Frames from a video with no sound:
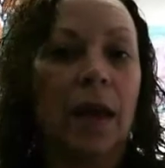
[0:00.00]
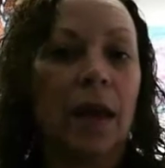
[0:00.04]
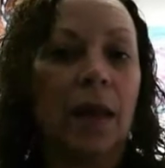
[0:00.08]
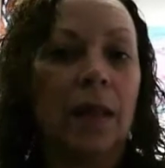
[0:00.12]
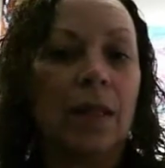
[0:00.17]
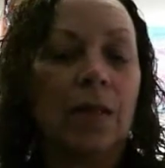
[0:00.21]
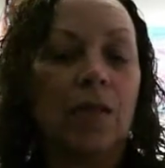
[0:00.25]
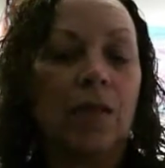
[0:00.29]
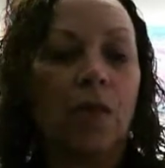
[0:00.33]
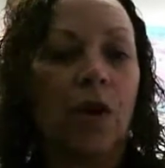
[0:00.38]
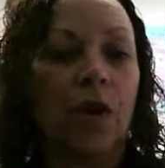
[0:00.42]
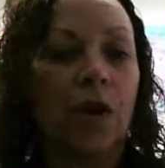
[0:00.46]

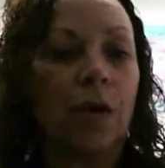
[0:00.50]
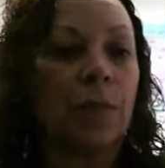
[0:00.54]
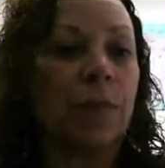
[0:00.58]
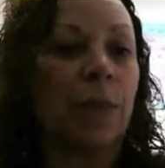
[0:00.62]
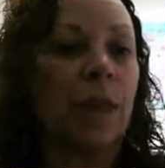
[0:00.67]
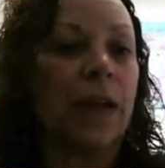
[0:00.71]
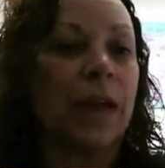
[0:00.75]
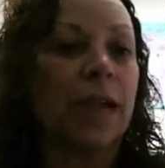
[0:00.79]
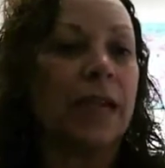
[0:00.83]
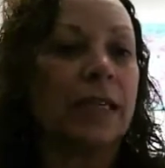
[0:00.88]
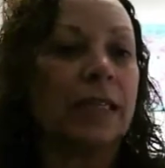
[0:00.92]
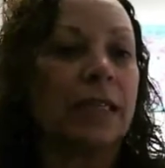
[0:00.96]
In the
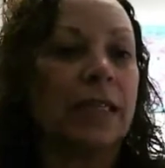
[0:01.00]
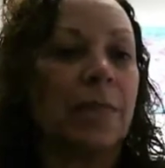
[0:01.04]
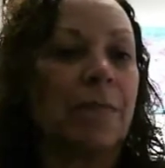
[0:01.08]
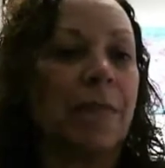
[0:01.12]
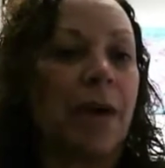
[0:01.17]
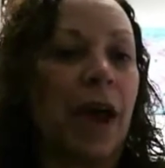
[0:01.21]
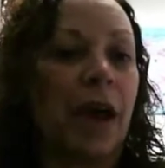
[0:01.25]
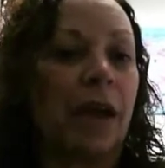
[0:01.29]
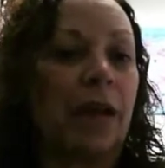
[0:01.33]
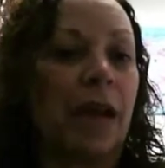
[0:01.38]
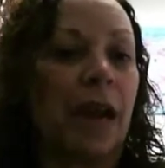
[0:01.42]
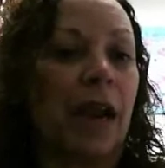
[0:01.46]
workplace,
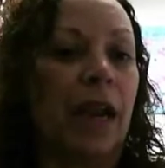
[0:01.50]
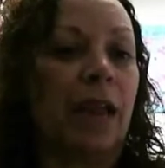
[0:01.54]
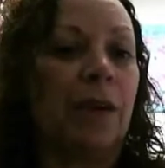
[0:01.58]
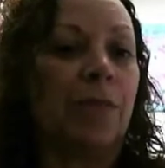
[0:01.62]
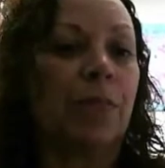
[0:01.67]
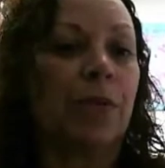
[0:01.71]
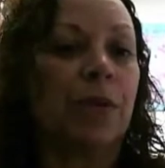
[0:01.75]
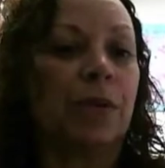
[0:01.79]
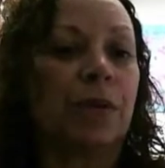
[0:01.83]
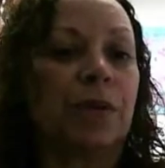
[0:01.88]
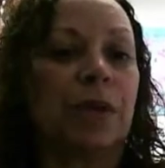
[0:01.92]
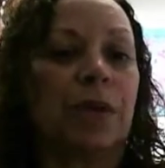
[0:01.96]
about
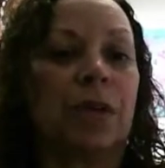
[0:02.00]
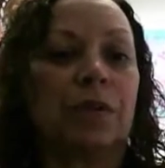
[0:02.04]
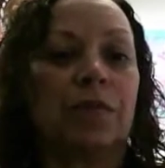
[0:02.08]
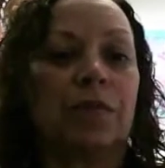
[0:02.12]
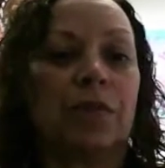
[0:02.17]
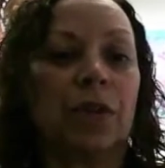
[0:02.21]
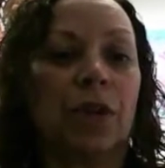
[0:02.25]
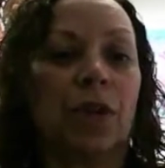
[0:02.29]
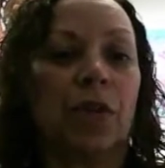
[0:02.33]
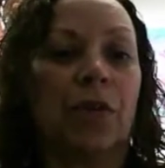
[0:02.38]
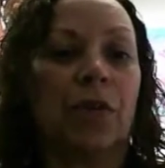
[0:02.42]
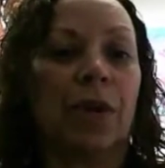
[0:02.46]
80%
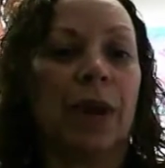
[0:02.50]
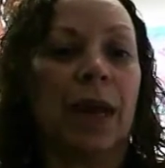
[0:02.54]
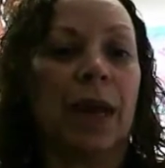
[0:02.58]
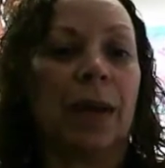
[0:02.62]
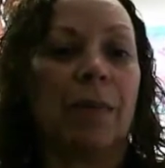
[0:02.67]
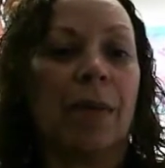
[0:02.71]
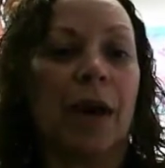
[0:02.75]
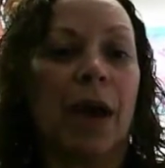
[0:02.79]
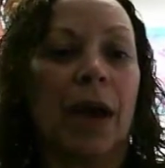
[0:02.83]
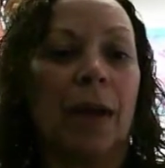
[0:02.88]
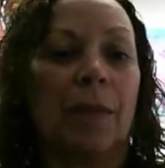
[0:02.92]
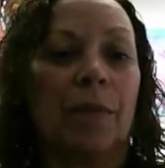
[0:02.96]
of
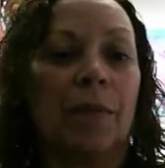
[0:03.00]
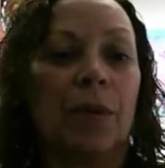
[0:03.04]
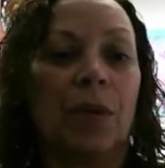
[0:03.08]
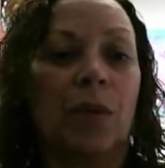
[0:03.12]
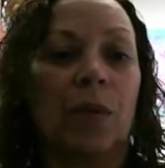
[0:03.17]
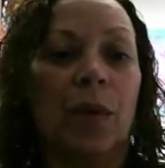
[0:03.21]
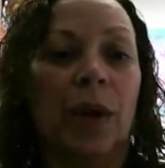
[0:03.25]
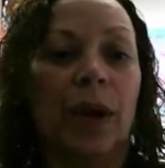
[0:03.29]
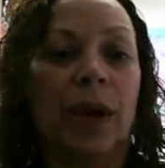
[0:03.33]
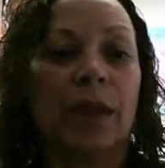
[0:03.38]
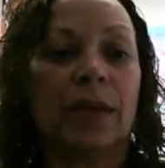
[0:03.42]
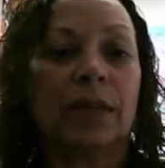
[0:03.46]
learning by
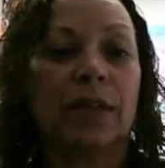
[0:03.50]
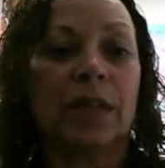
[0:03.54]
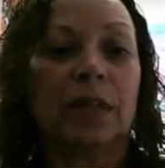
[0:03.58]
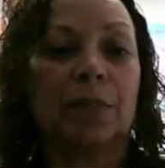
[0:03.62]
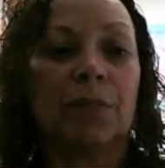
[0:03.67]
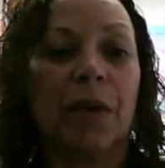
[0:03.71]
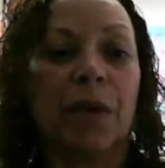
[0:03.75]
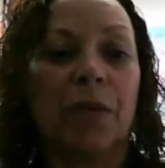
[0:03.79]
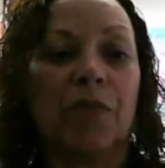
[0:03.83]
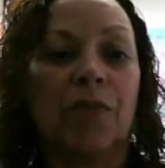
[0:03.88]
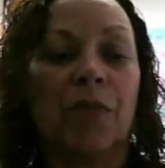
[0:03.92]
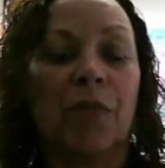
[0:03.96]
employees is
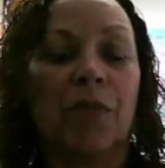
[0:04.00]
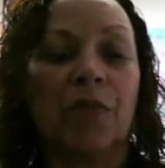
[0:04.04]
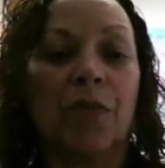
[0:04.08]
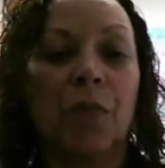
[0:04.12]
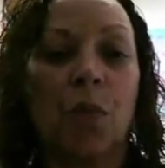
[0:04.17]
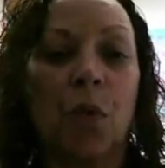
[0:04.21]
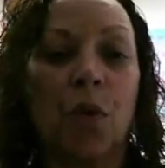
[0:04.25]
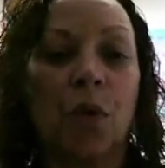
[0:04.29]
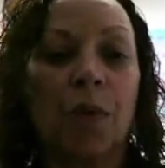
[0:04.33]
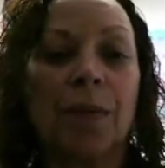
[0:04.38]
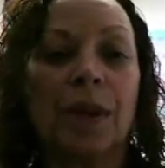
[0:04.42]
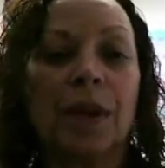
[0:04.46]
by
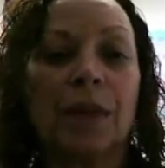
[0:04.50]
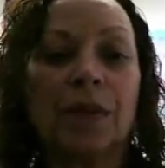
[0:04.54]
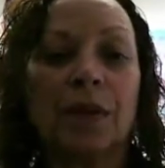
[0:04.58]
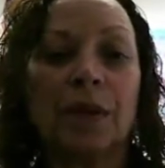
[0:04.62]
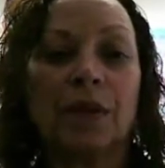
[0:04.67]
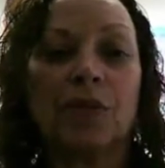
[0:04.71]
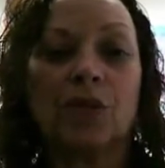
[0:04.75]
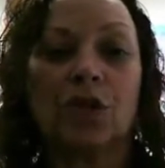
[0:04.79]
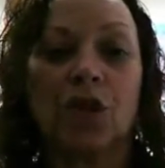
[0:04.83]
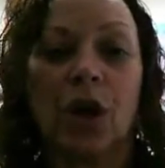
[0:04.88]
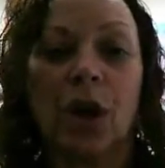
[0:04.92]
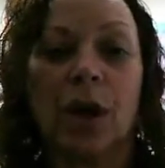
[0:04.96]
performing
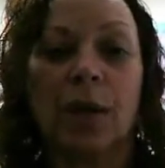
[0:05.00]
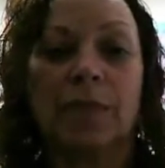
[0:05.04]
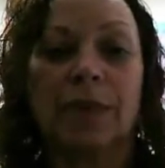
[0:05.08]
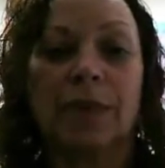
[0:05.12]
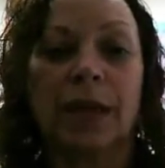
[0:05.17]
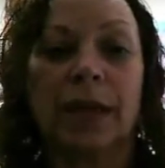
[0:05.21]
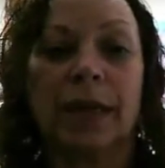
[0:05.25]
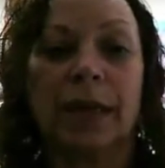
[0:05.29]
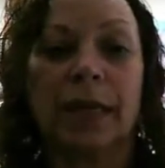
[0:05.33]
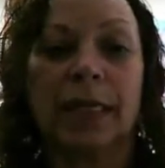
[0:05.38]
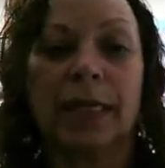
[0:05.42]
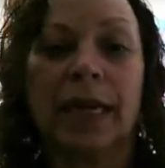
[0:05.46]
their jobs
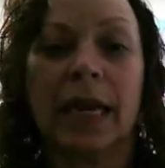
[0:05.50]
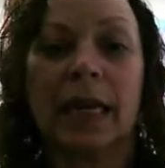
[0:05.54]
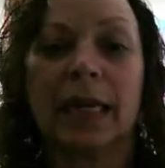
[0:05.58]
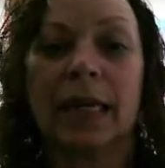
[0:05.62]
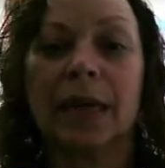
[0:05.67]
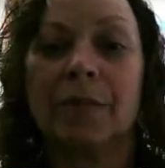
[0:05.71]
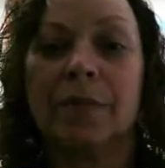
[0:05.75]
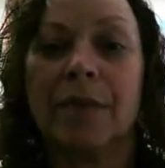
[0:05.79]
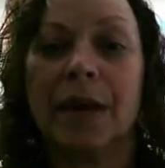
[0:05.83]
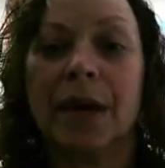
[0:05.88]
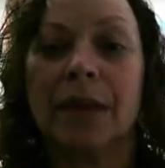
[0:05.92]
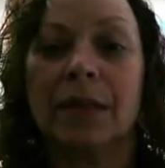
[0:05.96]
on a
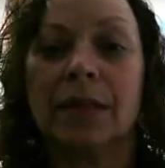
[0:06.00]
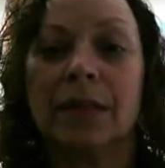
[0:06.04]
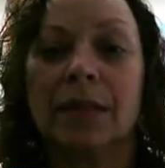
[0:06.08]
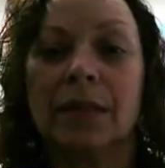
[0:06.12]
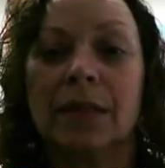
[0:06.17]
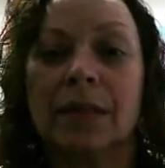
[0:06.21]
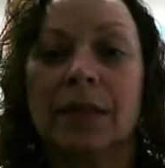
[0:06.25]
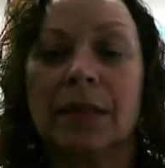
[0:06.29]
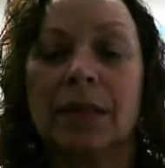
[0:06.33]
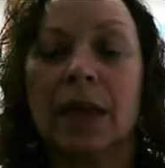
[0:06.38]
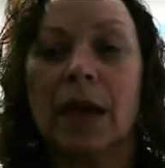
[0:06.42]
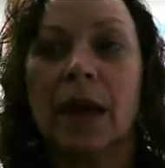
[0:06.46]
daily
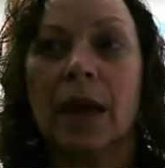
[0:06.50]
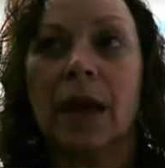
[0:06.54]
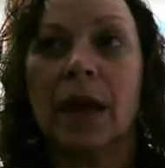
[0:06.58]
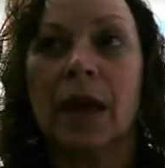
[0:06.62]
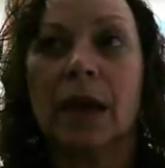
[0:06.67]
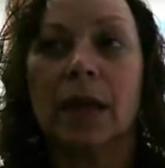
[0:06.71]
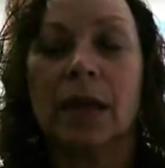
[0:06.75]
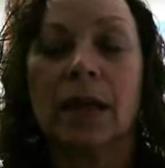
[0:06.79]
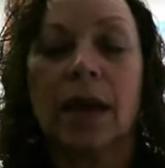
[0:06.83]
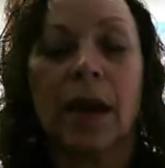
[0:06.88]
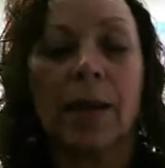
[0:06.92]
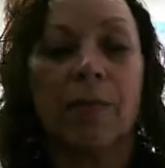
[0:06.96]
basis,
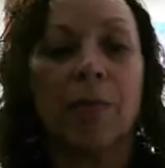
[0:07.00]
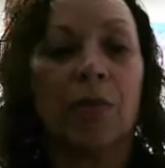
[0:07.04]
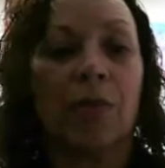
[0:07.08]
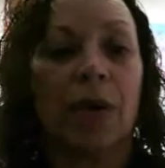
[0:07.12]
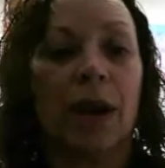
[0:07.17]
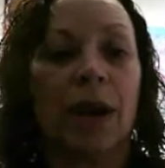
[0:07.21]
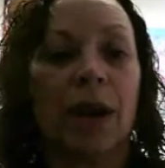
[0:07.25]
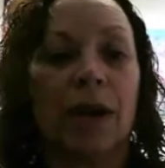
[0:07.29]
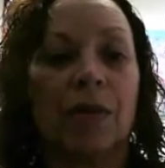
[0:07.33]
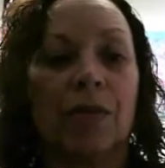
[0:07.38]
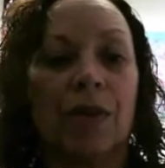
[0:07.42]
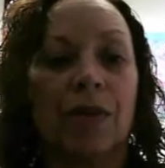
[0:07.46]

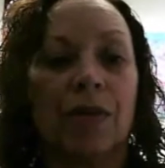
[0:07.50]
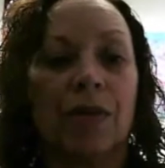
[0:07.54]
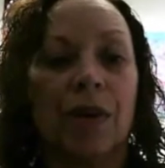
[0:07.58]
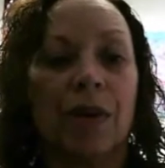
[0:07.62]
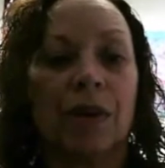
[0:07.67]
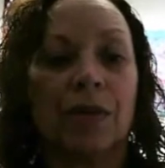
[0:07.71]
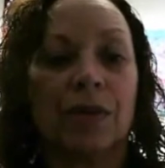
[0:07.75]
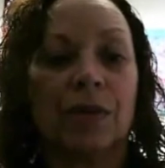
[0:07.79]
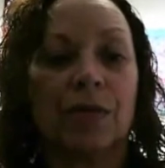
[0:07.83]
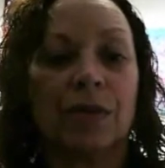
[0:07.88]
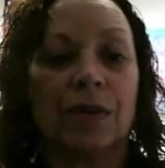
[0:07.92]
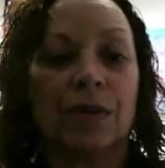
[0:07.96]
collaborating with
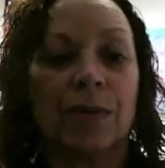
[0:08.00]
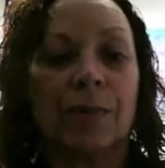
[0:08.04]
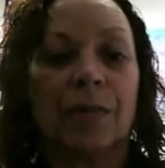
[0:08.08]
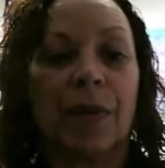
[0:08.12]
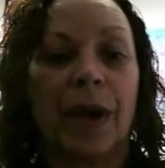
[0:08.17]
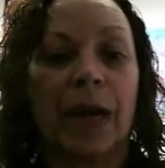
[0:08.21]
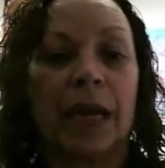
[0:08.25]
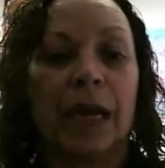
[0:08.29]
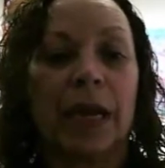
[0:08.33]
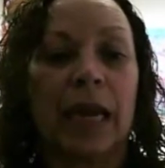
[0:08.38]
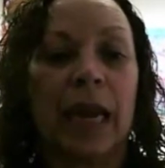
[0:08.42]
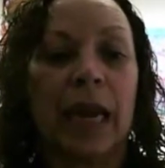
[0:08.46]
others, and
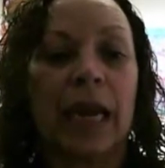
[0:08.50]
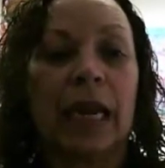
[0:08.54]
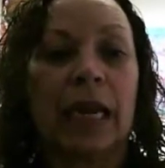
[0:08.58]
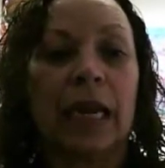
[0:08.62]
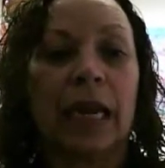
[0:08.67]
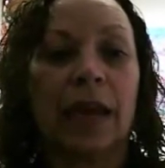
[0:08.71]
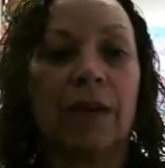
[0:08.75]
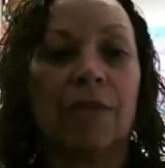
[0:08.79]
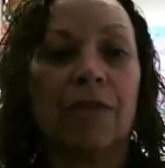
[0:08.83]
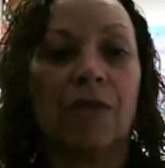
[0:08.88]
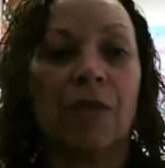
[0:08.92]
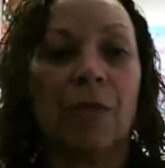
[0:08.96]
by
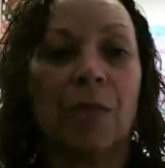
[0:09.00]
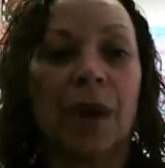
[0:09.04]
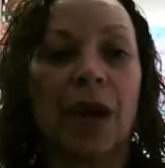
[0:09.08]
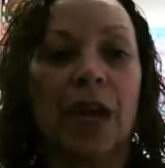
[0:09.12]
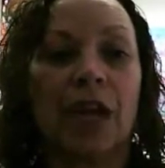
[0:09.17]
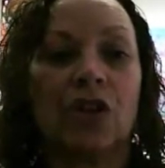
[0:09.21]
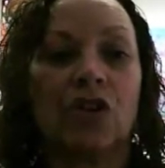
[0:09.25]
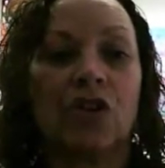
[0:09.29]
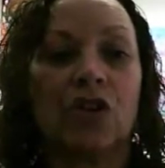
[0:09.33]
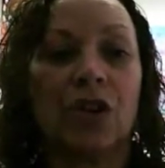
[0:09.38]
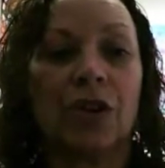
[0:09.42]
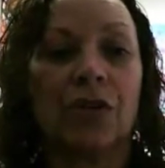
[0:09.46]
getting
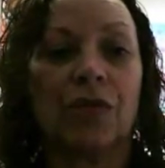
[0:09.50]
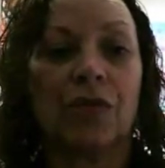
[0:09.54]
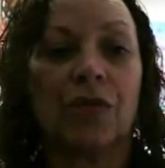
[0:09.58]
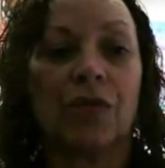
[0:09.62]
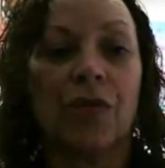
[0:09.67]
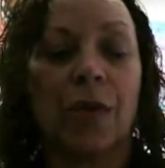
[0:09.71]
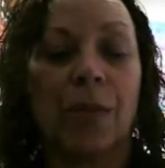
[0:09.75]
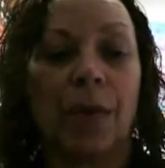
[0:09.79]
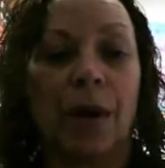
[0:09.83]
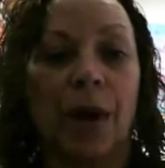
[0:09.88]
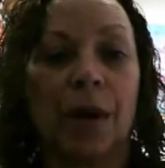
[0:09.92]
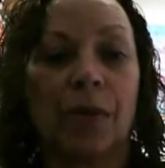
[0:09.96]
information
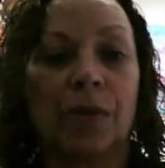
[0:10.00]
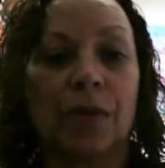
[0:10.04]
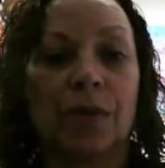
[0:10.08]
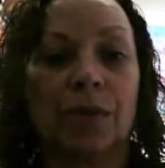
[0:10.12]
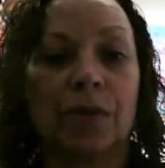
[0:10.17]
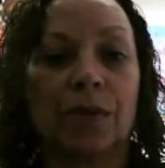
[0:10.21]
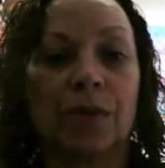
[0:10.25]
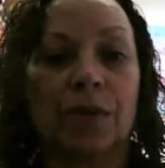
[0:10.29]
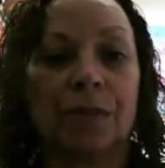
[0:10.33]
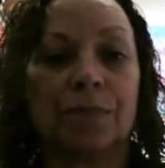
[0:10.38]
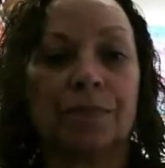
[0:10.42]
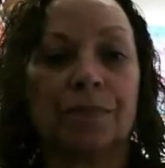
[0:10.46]
from others.